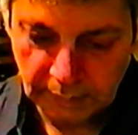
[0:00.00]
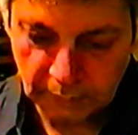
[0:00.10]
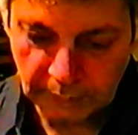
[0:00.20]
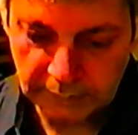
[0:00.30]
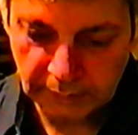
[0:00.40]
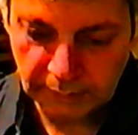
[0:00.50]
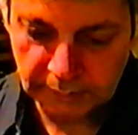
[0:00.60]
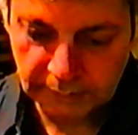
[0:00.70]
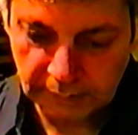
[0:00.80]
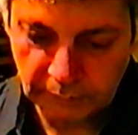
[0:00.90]
uh,
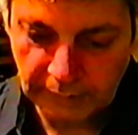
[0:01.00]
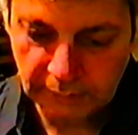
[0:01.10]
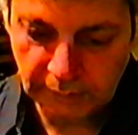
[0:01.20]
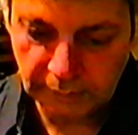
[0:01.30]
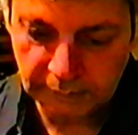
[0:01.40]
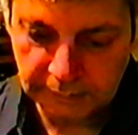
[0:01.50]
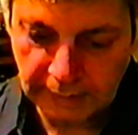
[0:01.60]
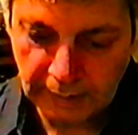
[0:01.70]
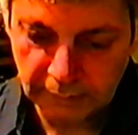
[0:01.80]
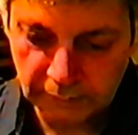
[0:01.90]
retinal, retinal
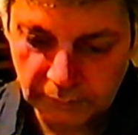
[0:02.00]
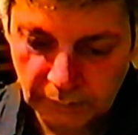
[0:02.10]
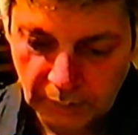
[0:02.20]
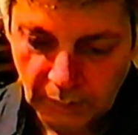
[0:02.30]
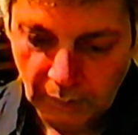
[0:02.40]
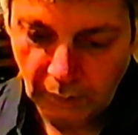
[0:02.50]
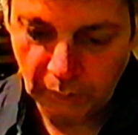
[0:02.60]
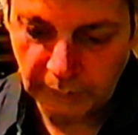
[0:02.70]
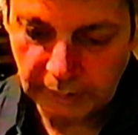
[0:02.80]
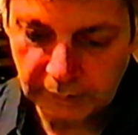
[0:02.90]
scans
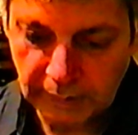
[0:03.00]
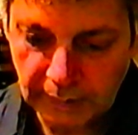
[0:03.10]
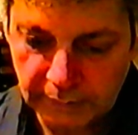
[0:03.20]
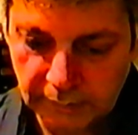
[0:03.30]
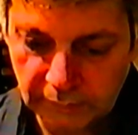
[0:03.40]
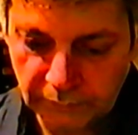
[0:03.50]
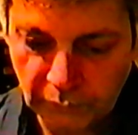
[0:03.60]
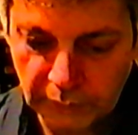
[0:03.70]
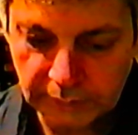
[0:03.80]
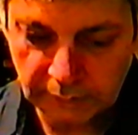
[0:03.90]
or recognizes
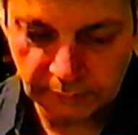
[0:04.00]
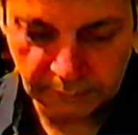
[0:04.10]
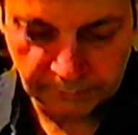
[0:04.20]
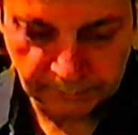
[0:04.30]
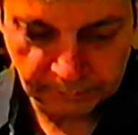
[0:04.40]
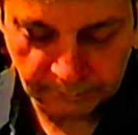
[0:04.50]
voices.